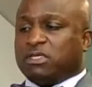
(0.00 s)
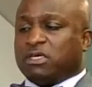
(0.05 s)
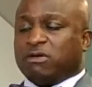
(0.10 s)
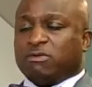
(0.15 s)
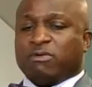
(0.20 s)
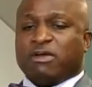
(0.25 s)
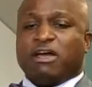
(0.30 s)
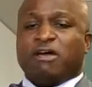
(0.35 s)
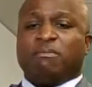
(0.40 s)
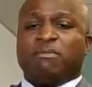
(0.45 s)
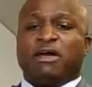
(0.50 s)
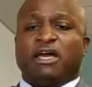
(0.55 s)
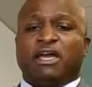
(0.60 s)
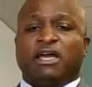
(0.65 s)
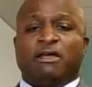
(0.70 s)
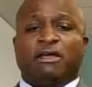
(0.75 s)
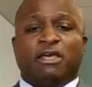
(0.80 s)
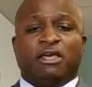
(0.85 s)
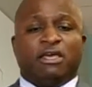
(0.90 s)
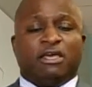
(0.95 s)
around
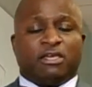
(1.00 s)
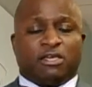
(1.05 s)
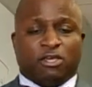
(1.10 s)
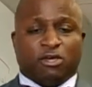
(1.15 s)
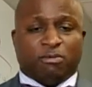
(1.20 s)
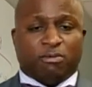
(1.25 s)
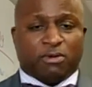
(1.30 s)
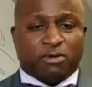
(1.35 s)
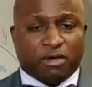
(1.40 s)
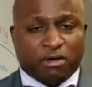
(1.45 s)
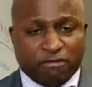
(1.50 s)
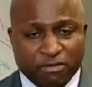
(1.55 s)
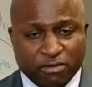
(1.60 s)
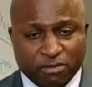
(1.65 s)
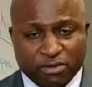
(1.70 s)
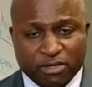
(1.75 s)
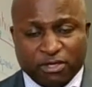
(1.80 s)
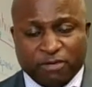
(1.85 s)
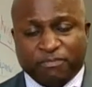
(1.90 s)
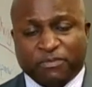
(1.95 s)
my cubicle, if you
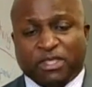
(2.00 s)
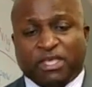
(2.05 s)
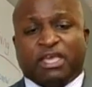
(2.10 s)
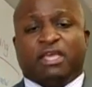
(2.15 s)
will.